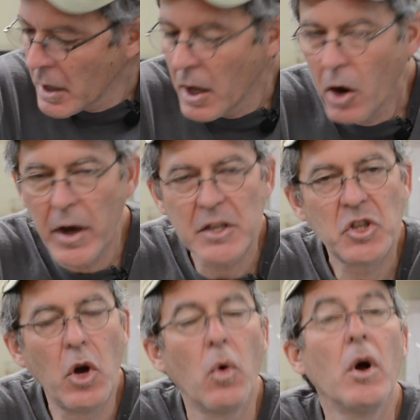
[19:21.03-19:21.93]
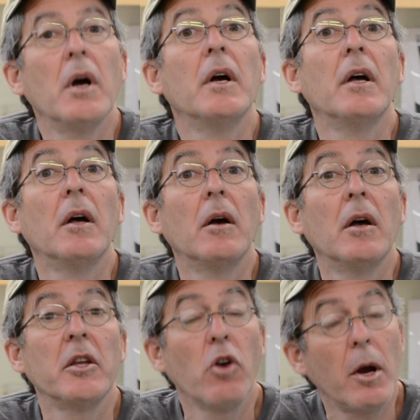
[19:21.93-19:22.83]
All right, so
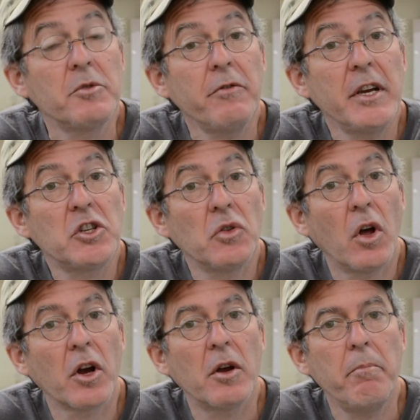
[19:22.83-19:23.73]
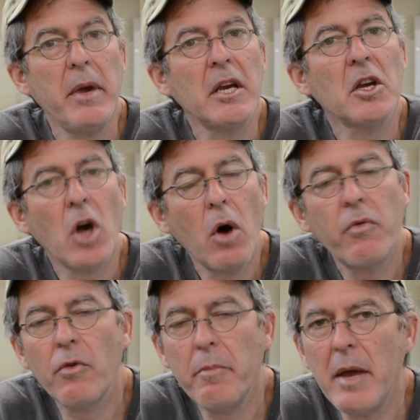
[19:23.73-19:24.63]
your observation log. Make it go
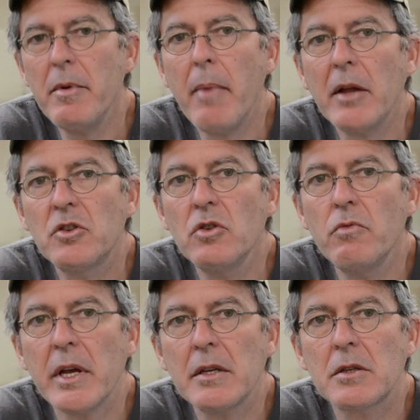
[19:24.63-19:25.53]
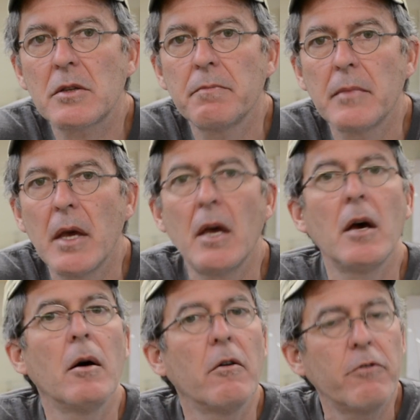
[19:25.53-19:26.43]
for maybe about 2 weeks.
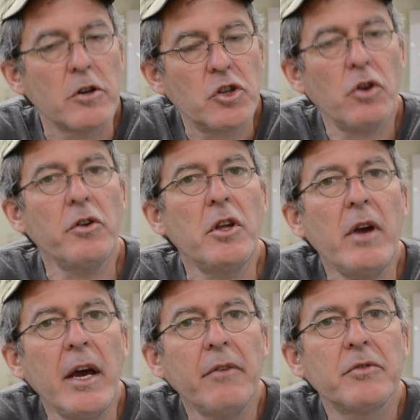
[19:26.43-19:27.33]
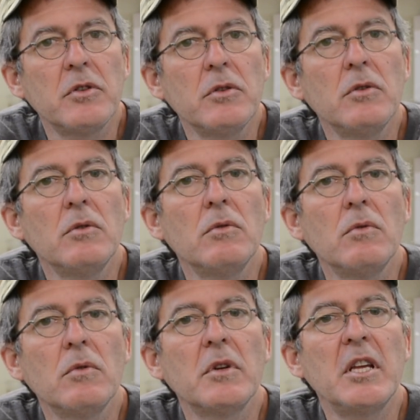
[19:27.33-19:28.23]
For sure you have
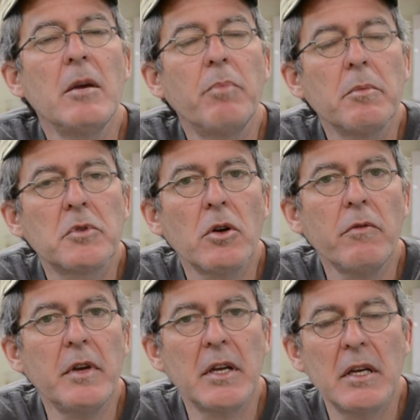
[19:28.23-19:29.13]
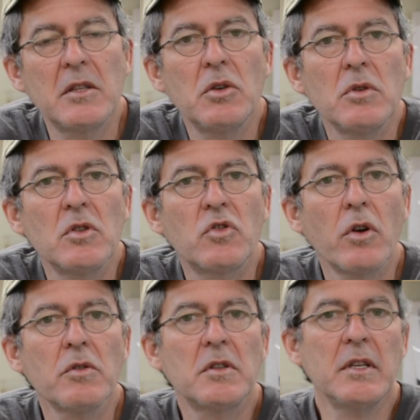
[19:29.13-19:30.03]
to keep observing until you
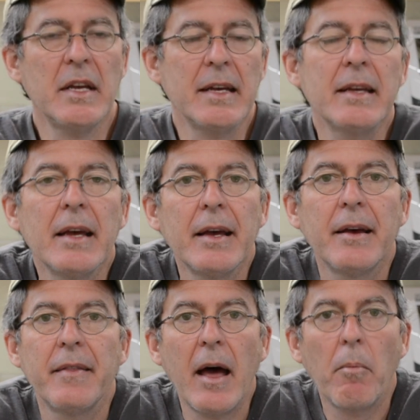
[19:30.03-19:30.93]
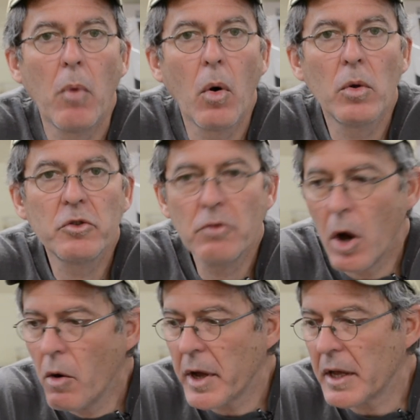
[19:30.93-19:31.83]
start seeing that mold
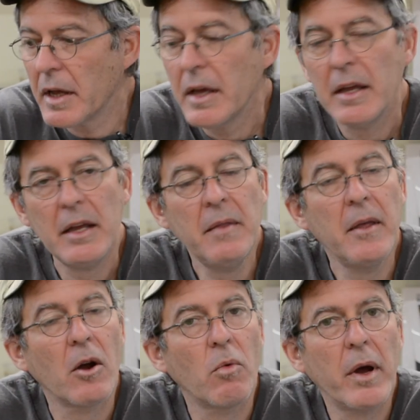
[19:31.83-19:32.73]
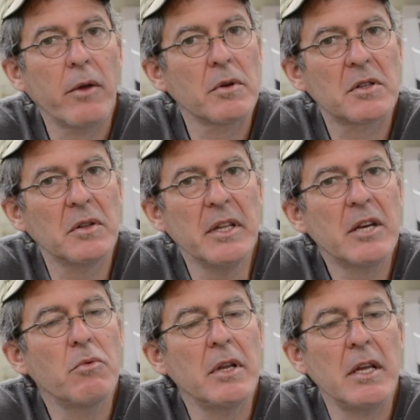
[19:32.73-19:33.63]
growing in there, whether it's
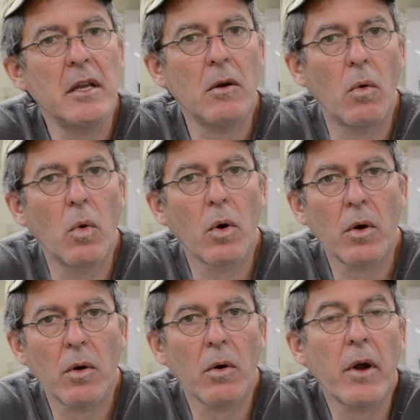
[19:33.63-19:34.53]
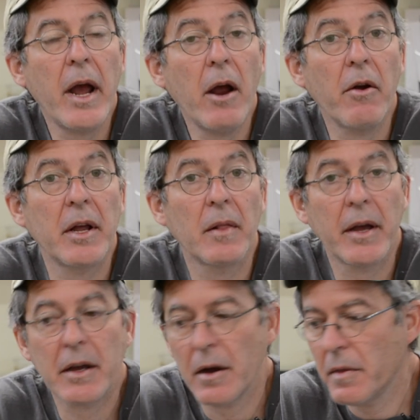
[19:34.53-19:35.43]
liquidy or hairy,
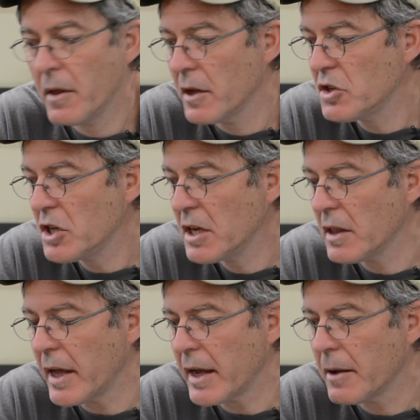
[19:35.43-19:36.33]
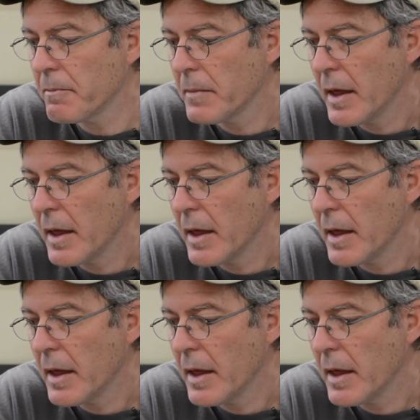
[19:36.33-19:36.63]
like on the chicken leg.